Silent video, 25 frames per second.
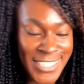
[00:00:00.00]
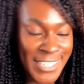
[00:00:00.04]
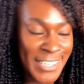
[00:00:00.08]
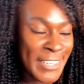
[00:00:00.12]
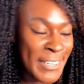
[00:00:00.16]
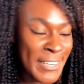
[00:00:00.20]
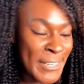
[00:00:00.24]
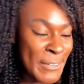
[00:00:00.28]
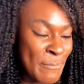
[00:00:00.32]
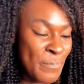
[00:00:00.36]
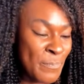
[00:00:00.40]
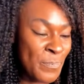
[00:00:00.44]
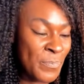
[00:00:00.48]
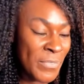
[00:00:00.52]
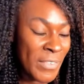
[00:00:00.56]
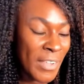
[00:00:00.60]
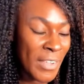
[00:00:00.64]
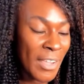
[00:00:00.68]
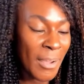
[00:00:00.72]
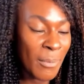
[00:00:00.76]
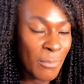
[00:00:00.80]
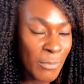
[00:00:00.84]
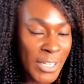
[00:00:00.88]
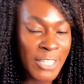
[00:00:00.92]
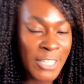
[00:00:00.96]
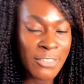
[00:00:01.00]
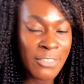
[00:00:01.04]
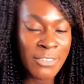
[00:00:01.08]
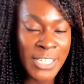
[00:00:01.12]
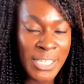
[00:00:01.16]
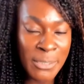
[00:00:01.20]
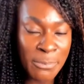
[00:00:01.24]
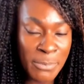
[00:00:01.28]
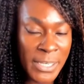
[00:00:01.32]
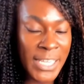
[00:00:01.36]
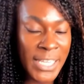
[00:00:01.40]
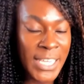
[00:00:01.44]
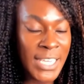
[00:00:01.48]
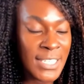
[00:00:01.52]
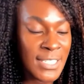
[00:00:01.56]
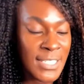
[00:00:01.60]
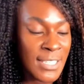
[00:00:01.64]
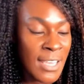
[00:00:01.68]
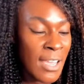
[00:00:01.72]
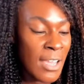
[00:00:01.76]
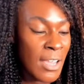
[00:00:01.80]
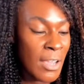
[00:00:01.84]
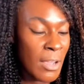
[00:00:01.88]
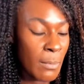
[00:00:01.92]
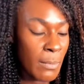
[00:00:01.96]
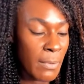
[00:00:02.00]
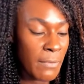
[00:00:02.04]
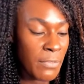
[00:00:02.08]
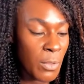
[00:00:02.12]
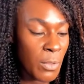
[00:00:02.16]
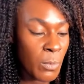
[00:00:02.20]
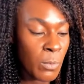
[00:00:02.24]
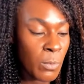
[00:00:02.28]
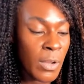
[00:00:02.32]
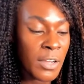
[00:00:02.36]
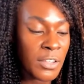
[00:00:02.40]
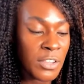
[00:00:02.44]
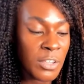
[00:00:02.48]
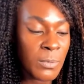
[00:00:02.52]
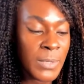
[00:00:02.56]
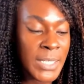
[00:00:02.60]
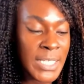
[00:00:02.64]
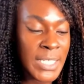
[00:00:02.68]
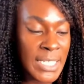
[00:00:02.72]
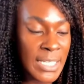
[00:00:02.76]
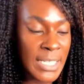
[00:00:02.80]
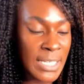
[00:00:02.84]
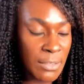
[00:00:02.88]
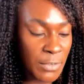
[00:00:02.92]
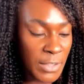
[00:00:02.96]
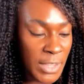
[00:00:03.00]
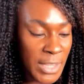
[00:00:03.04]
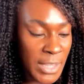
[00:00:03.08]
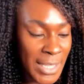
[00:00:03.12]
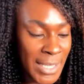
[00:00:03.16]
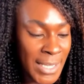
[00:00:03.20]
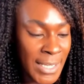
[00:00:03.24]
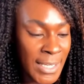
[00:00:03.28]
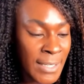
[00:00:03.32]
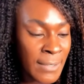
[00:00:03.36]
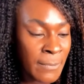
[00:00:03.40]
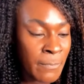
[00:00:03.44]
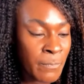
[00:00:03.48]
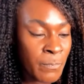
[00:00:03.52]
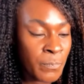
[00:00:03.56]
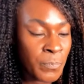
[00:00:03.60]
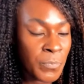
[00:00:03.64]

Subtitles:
I'm really, really pleased with the work that we delivered there.